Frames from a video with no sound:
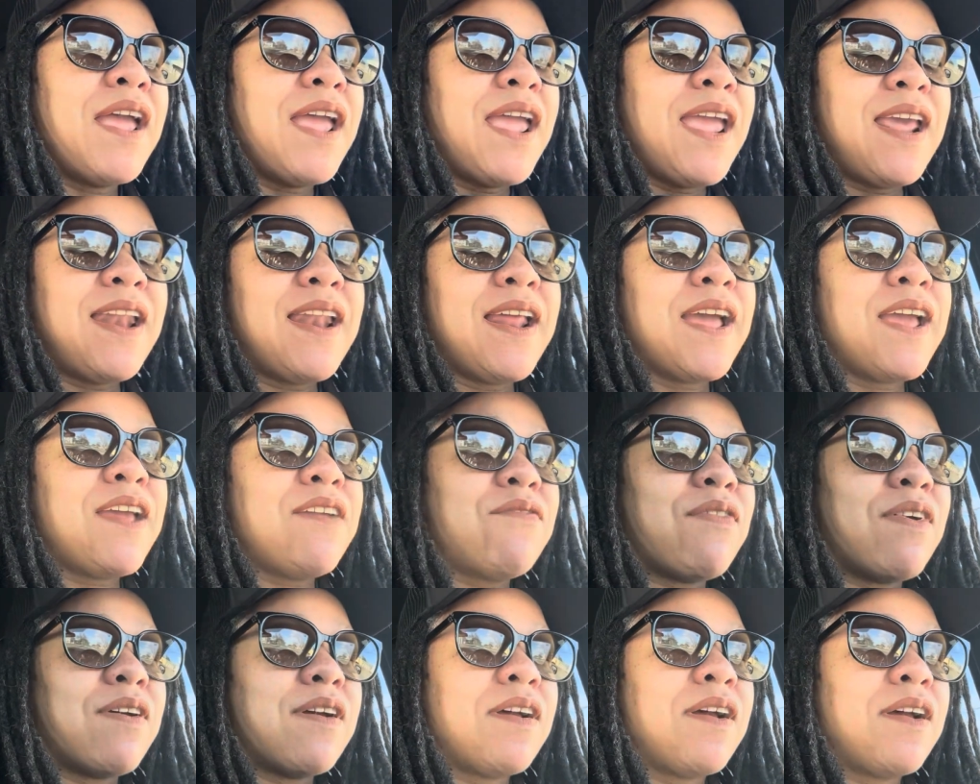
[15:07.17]
and I've
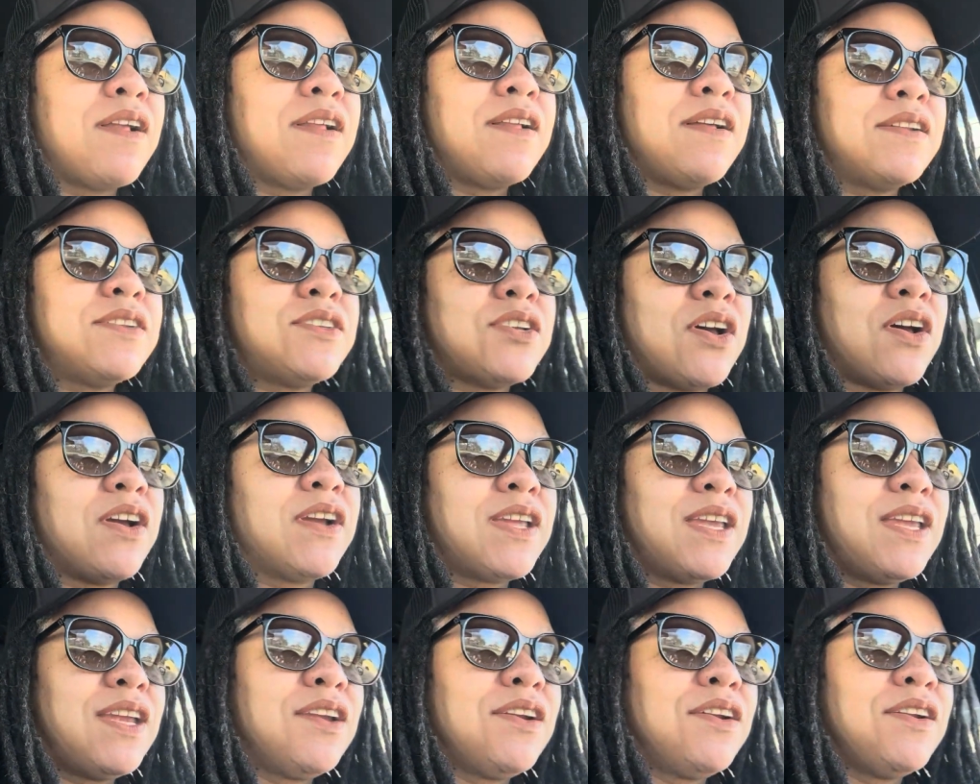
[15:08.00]

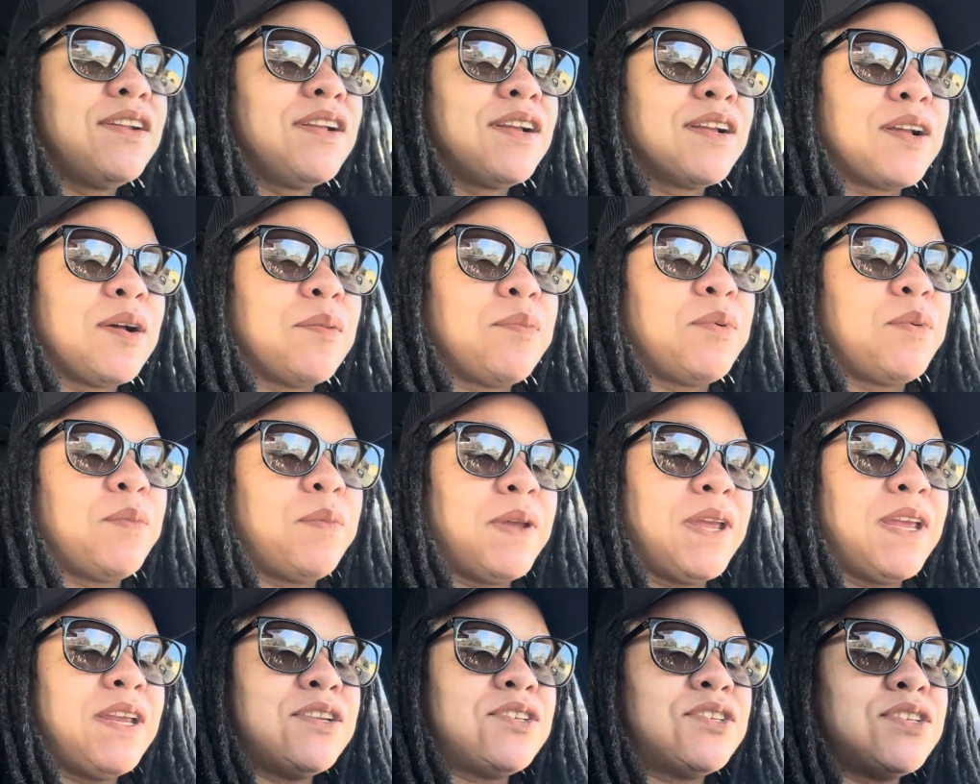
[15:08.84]
dog-eared a couple
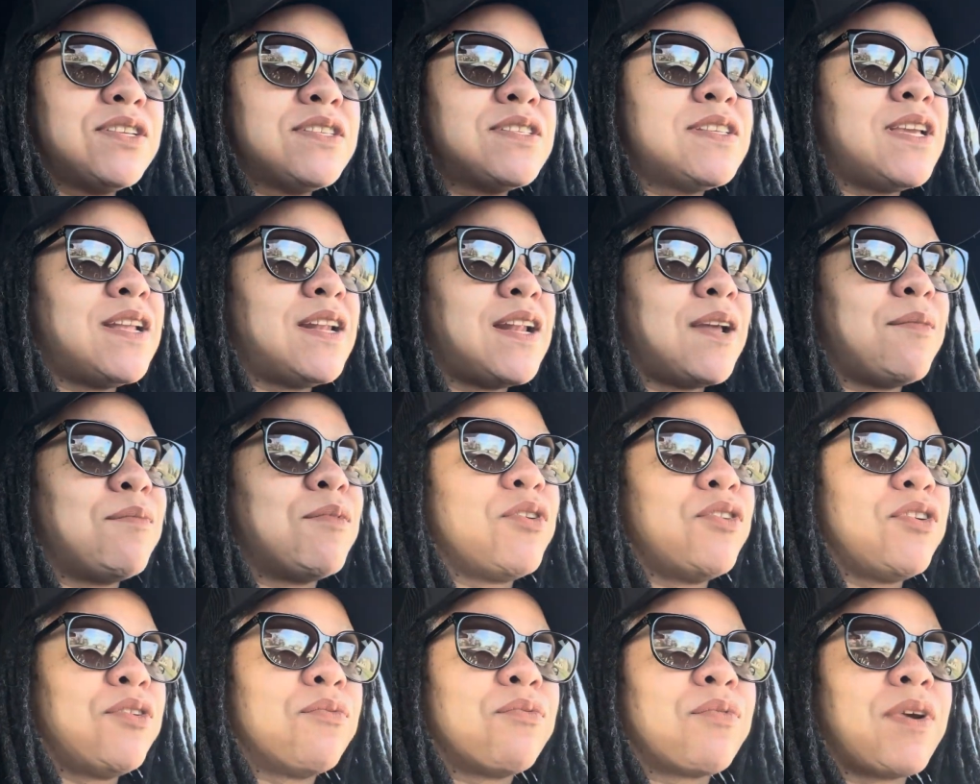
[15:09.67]
pages, and I'm
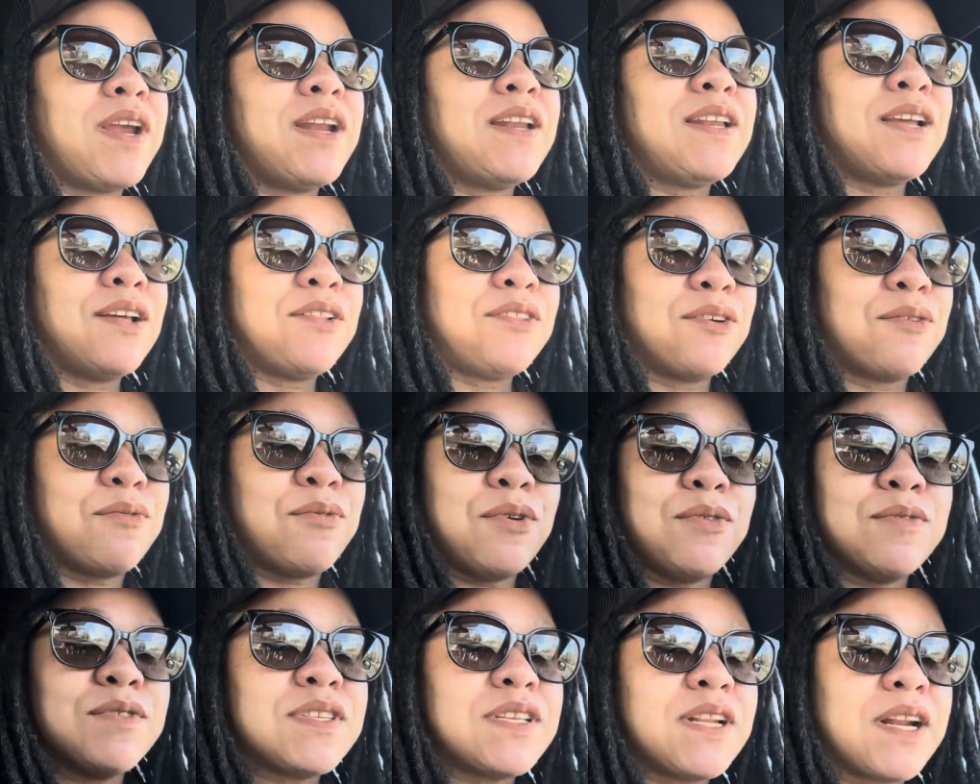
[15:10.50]
going to write down the
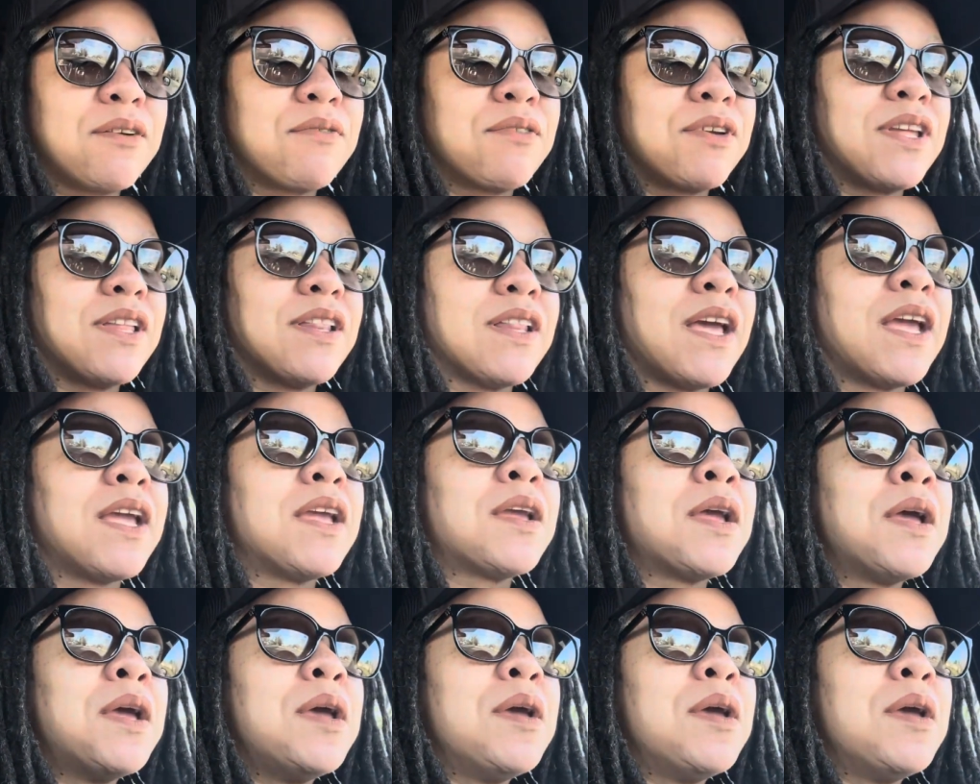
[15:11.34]
quotes that I really like,